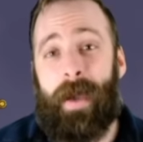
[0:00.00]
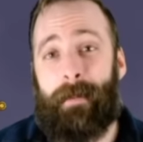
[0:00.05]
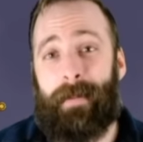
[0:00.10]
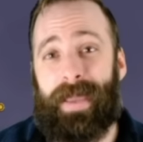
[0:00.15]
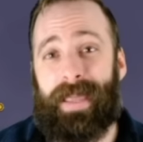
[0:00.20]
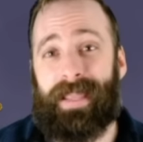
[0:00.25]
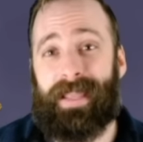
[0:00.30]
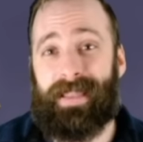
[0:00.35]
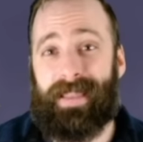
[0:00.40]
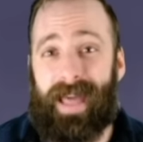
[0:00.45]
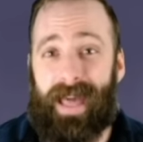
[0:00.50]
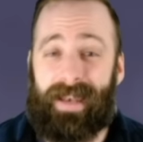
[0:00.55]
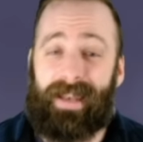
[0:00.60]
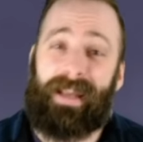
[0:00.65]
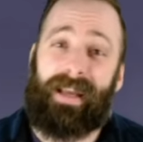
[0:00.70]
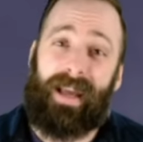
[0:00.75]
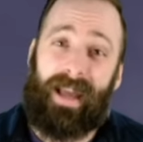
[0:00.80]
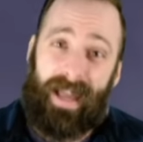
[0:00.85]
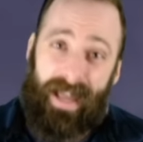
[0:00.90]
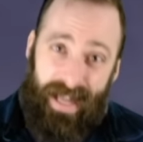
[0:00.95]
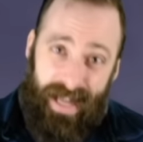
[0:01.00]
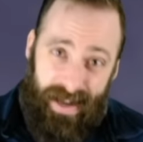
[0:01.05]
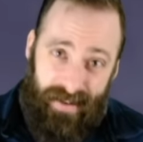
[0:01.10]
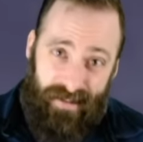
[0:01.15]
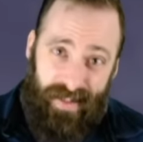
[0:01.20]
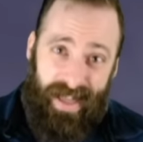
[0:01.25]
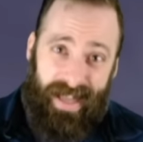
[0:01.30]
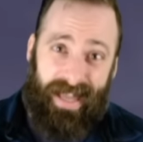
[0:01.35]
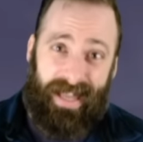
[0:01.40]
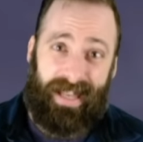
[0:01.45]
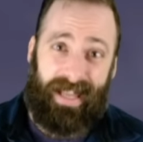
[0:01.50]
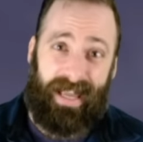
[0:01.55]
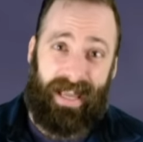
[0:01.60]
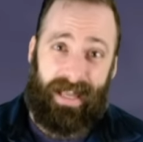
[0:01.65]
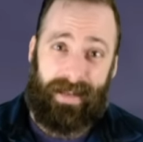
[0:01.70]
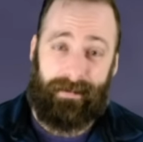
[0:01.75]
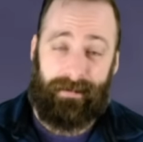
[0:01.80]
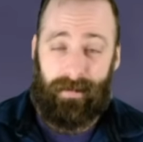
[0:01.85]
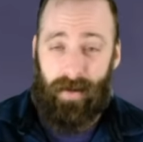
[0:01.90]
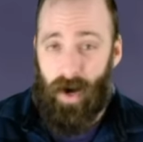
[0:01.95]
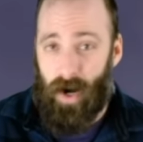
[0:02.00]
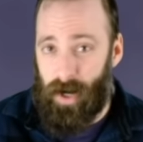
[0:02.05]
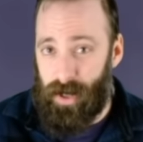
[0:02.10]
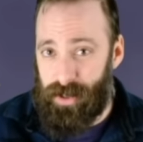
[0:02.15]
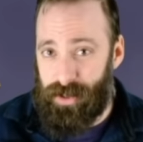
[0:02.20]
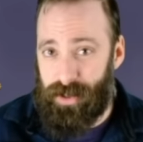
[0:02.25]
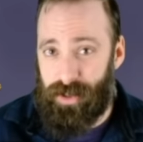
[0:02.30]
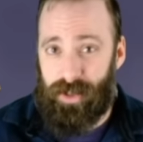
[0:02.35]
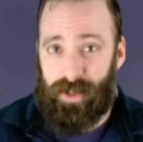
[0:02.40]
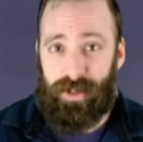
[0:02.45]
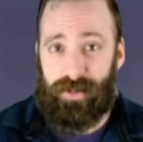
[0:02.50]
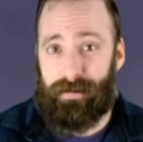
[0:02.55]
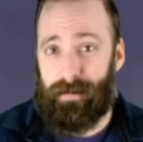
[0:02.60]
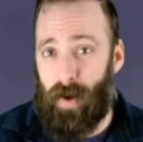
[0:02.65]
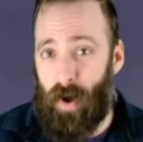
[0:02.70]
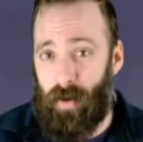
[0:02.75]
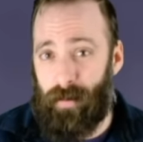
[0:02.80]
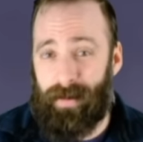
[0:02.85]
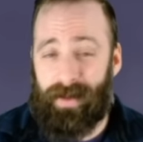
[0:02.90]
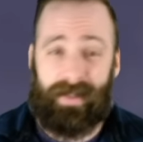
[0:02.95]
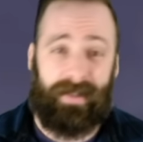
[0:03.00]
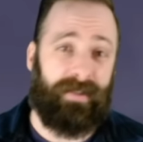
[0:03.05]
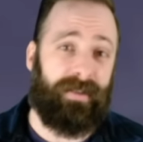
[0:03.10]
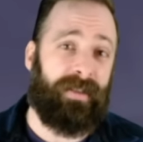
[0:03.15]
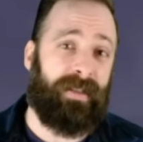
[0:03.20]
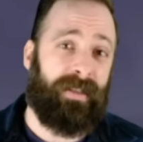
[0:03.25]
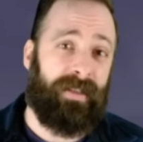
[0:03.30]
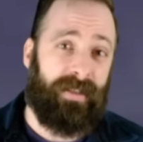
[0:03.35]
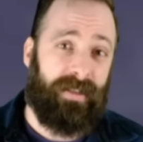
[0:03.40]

meaning that if they get hit, archers, bowmen,